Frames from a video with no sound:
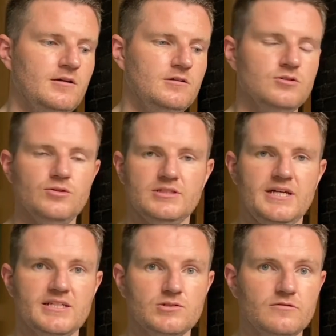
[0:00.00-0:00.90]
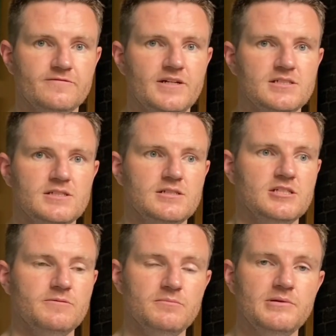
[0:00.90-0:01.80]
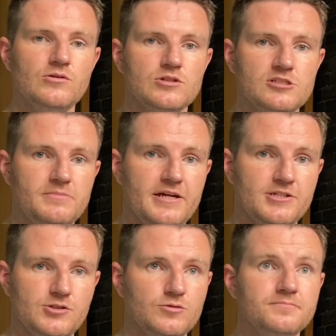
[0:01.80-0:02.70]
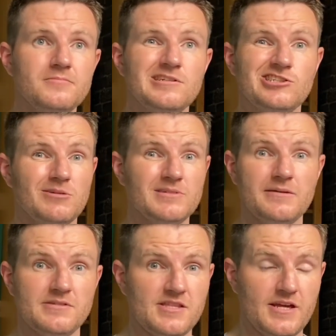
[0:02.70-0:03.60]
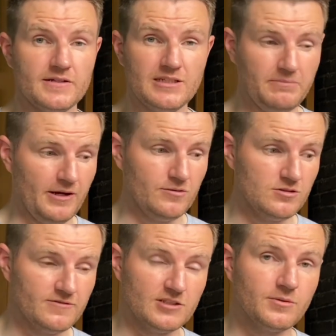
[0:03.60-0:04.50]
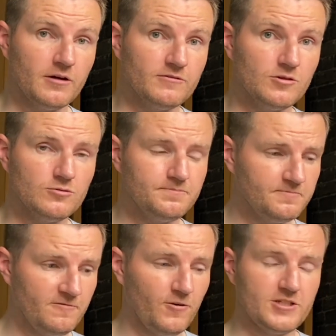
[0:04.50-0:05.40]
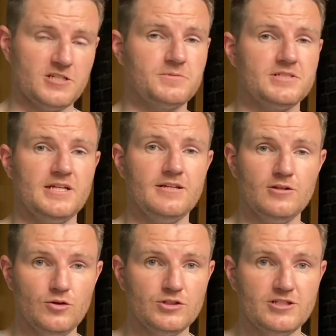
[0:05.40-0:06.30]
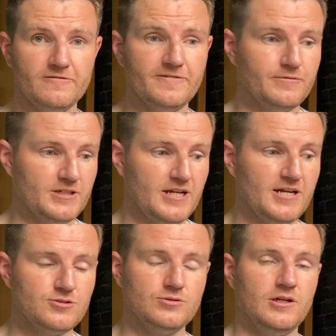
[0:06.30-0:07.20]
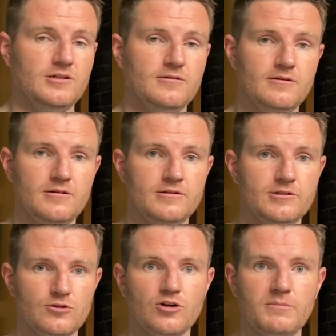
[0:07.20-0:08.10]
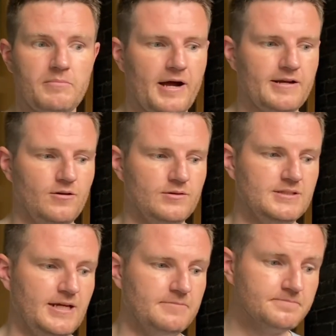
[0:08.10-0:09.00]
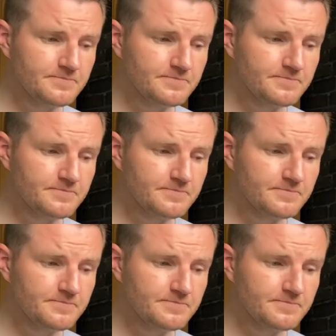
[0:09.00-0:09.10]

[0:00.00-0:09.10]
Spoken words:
You go to Tesco, for instance, it would be on special, sometimes £30 for a 12-year-old, 46% non-chill filtered natural colour. You're going to be buying it all the time.